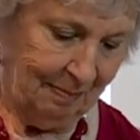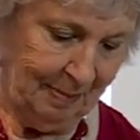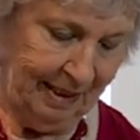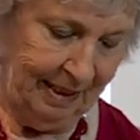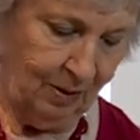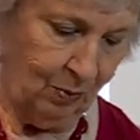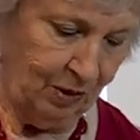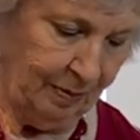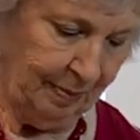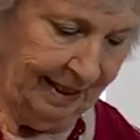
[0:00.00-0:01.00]
but it
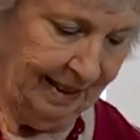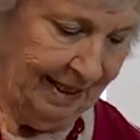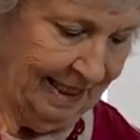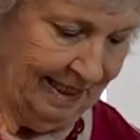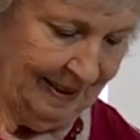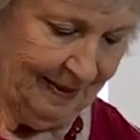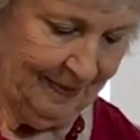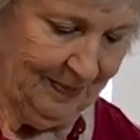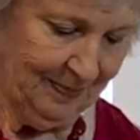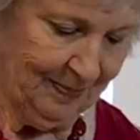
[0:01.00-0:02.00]
would have been.
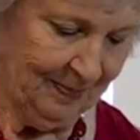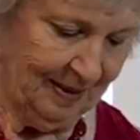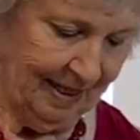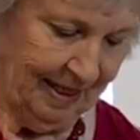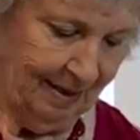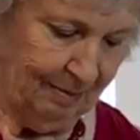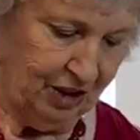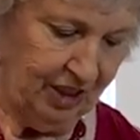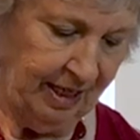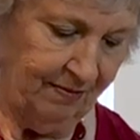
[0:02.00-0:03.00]

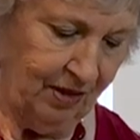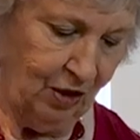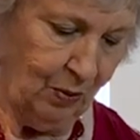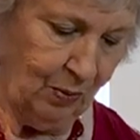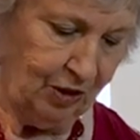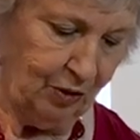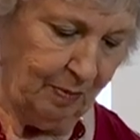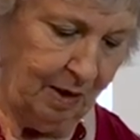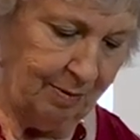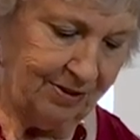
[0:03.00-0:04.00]
But you never know what your
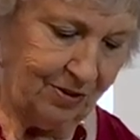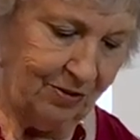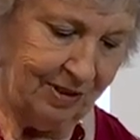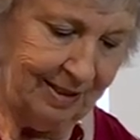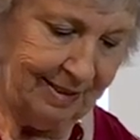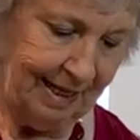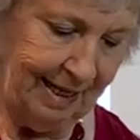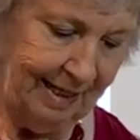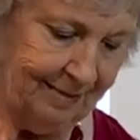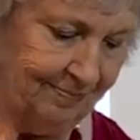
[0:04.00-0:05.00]
mamas are going to
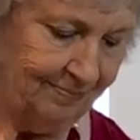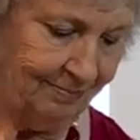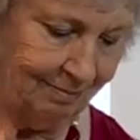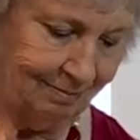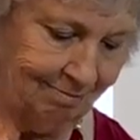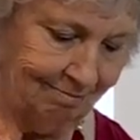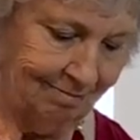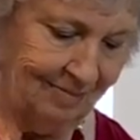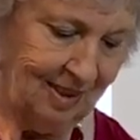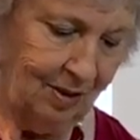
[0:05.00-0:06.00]
say
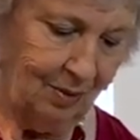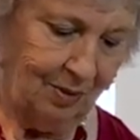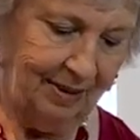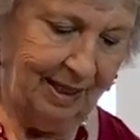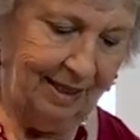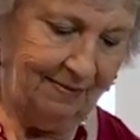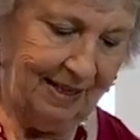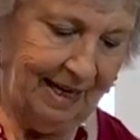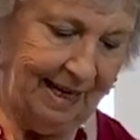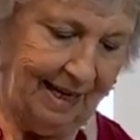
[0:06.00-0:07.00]
when they get
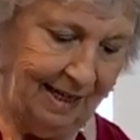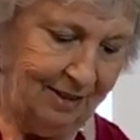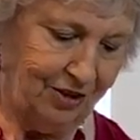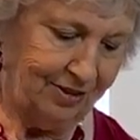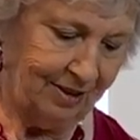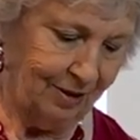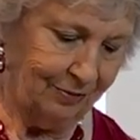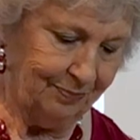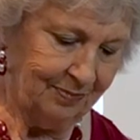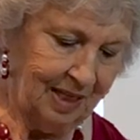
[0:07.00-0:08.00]
that age.
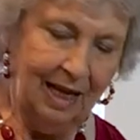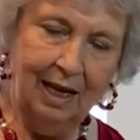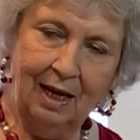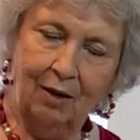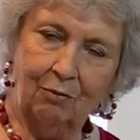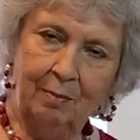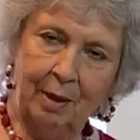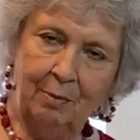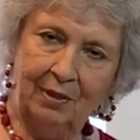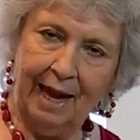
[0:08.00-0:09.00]
So
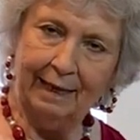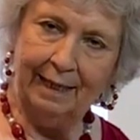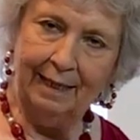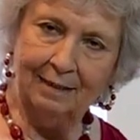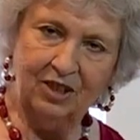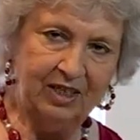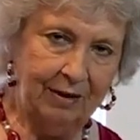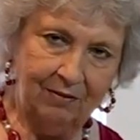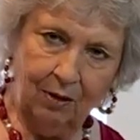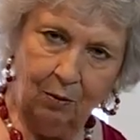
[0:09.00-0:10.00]
remember that, kids. You
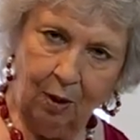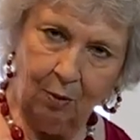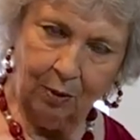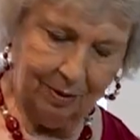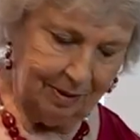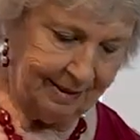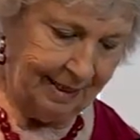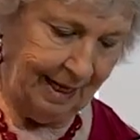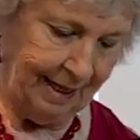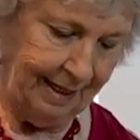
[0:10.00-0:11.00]
never know what we're going to
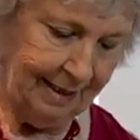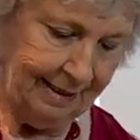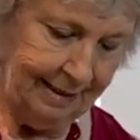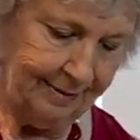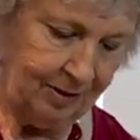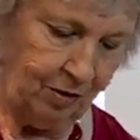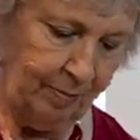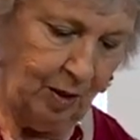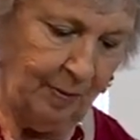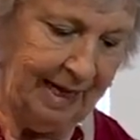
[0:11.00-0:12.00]
say. So you
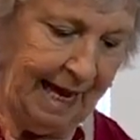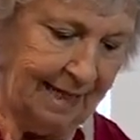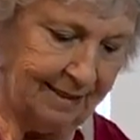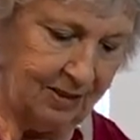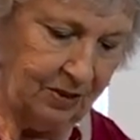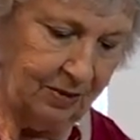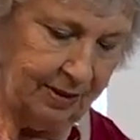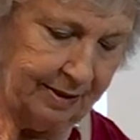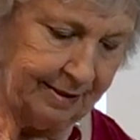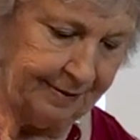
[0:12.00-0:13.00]
better be nice to
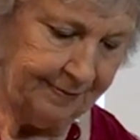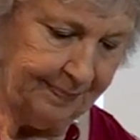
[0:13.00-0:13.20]
us.